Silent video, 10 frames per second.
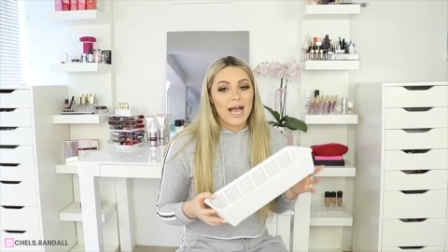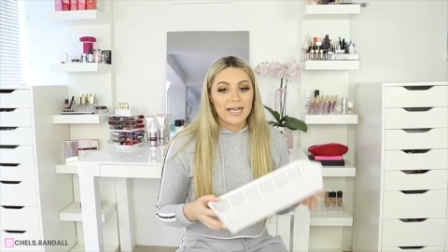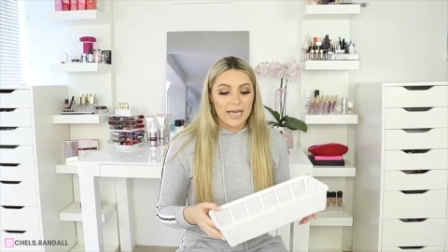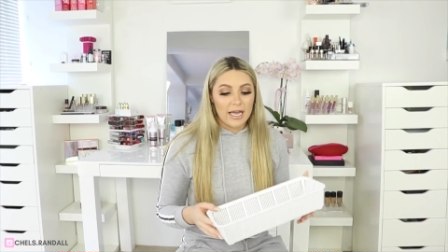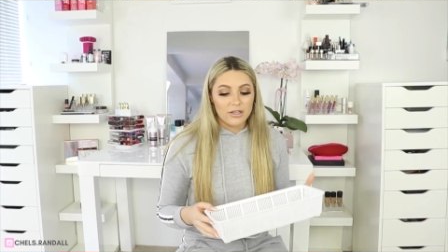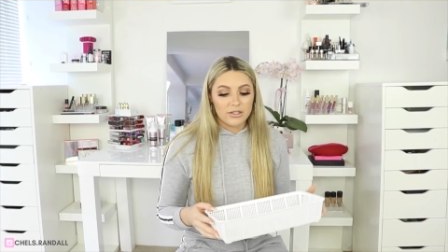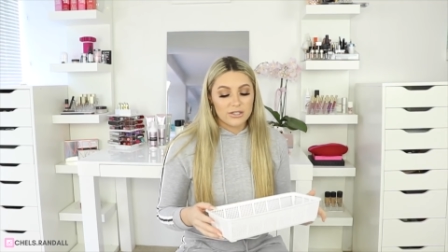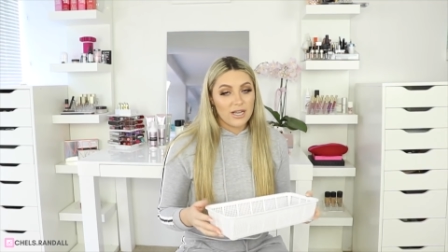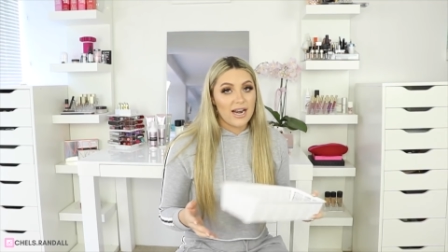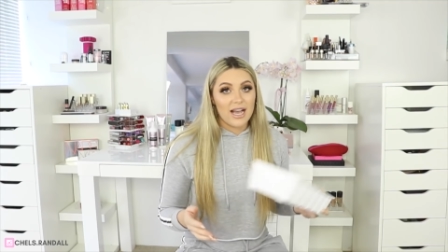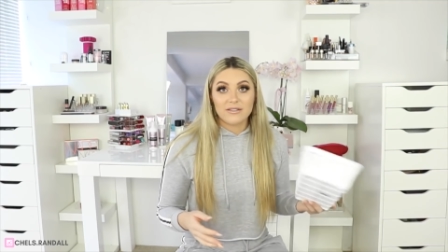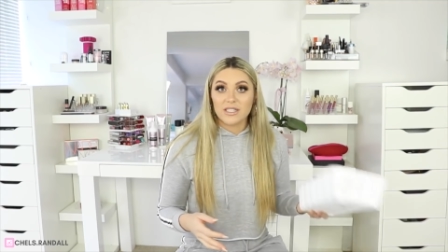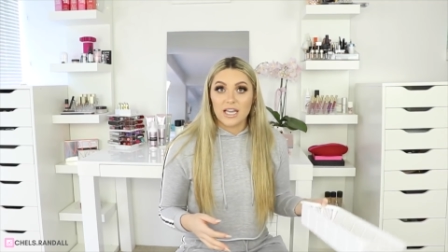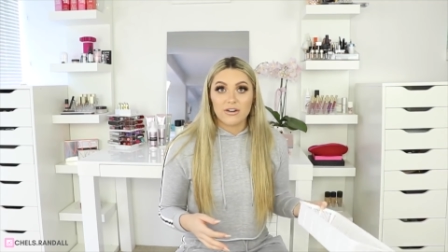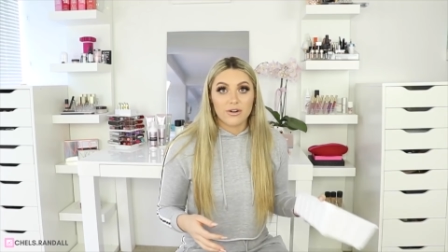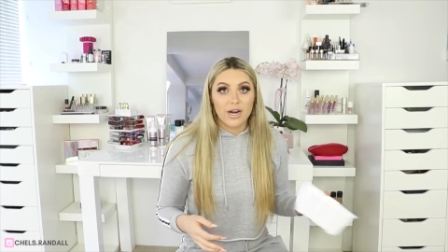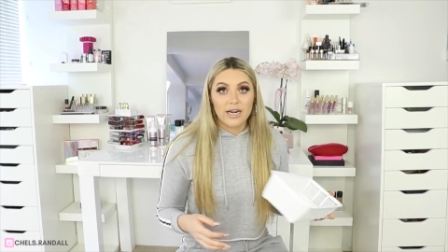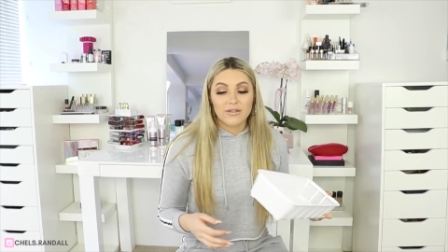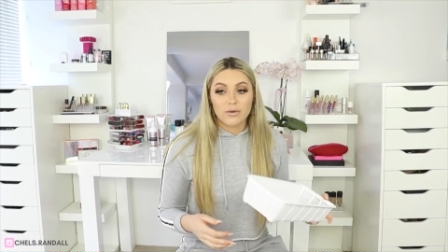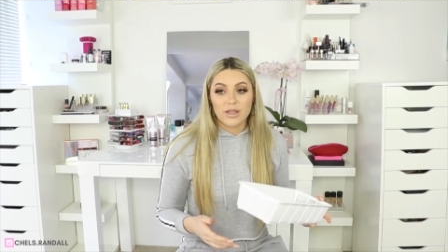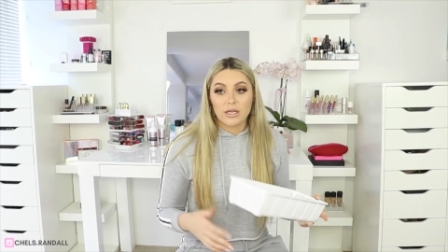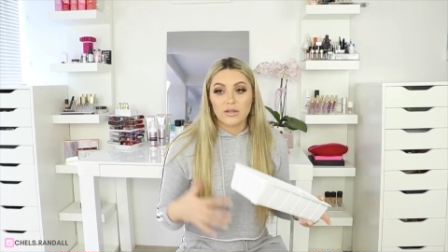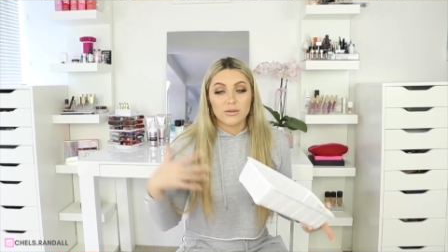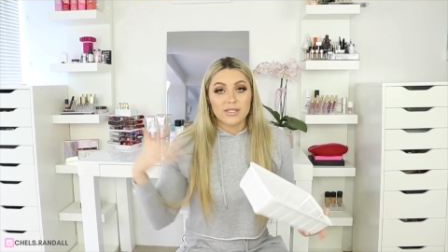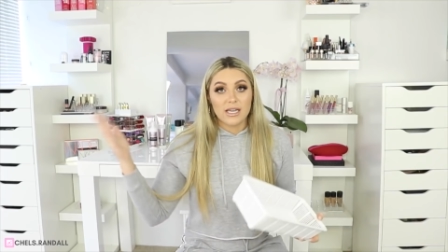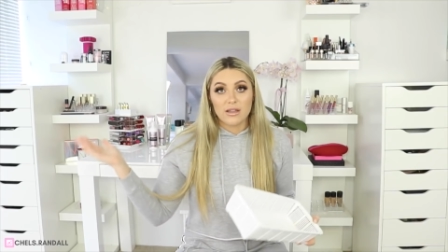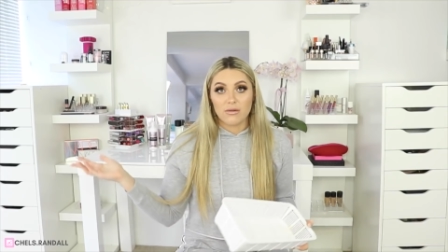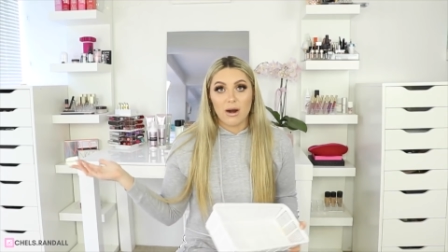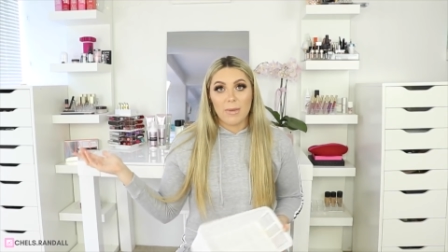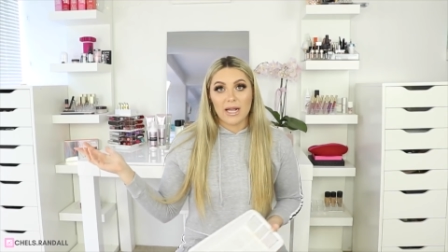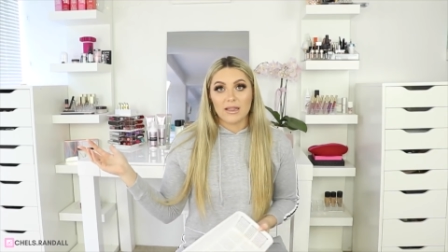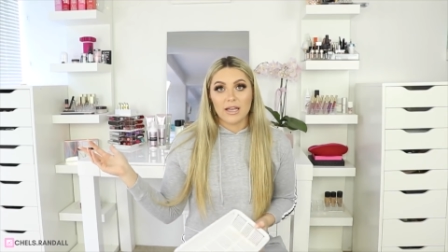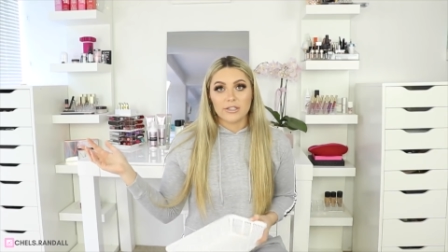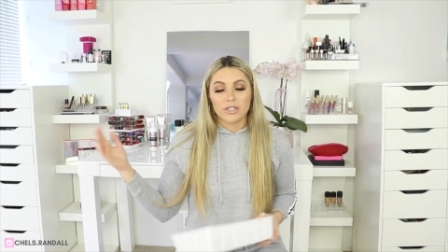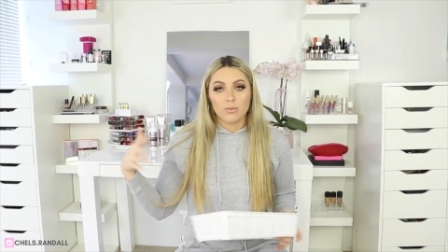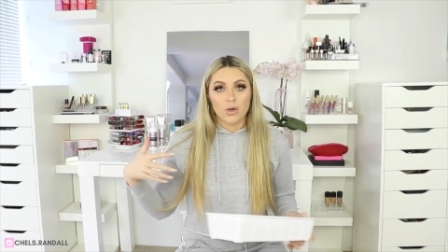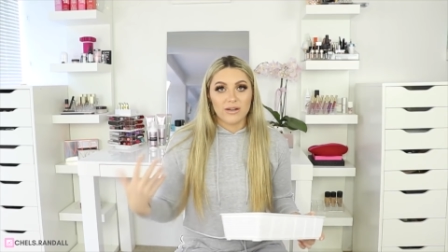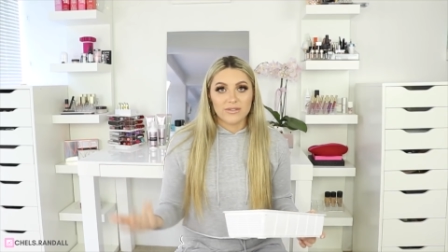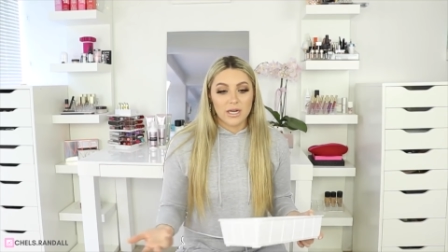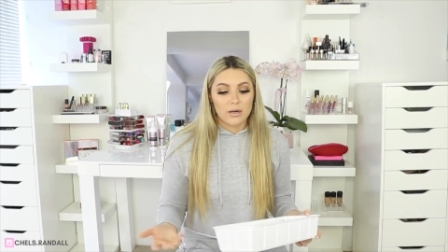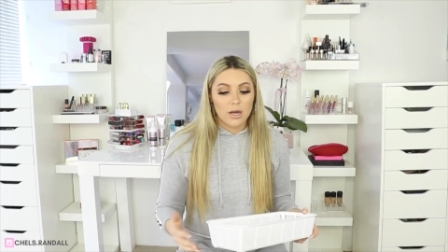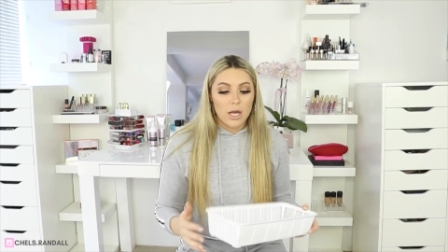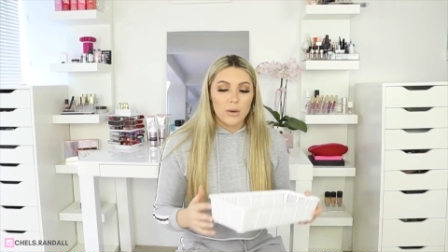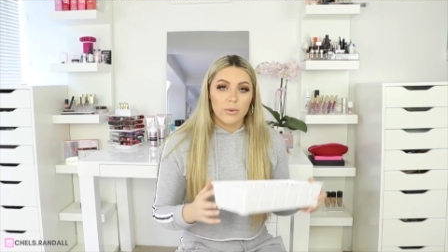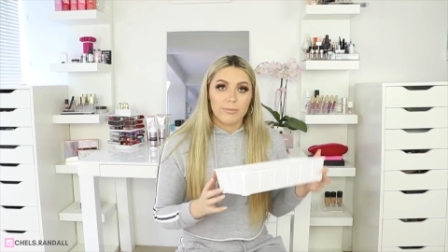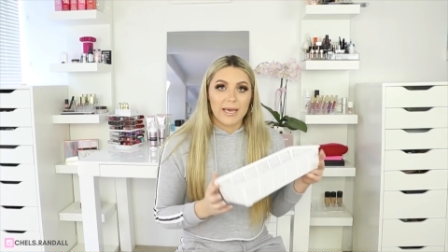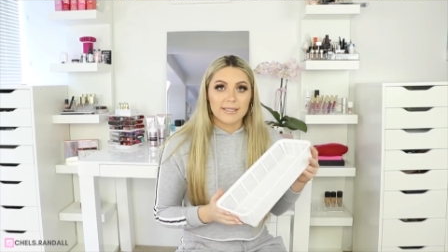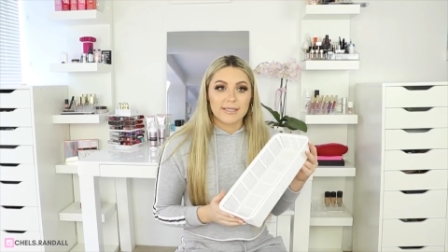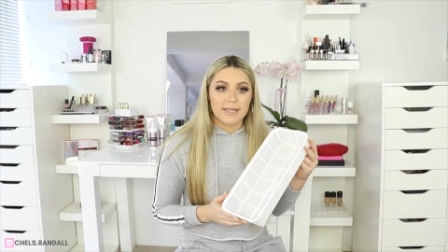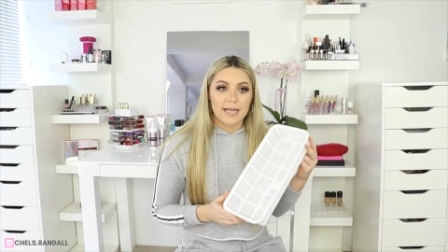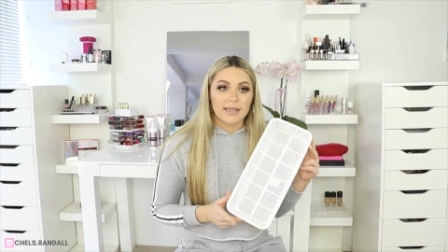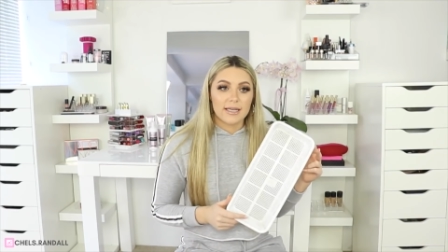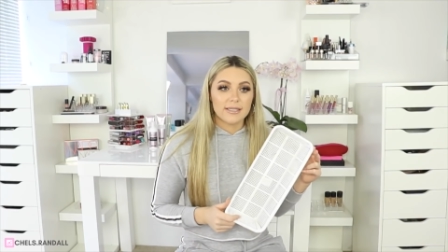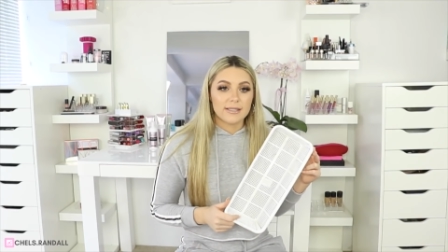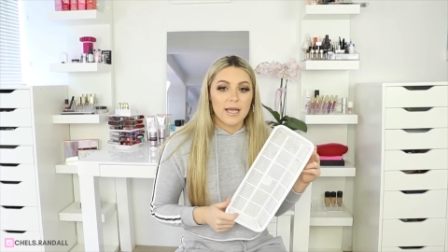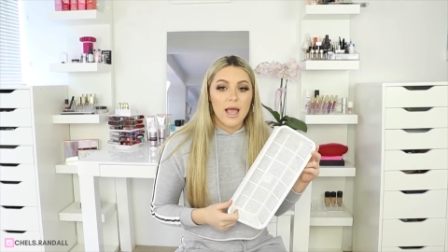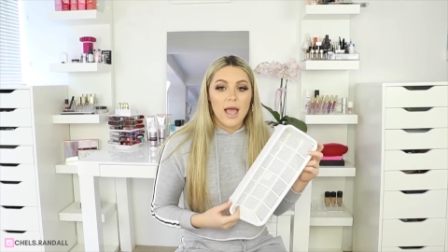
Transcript: Again, you just kind of have to get creative with it. You'll see it throughout my collection, what I've done with pieces like this.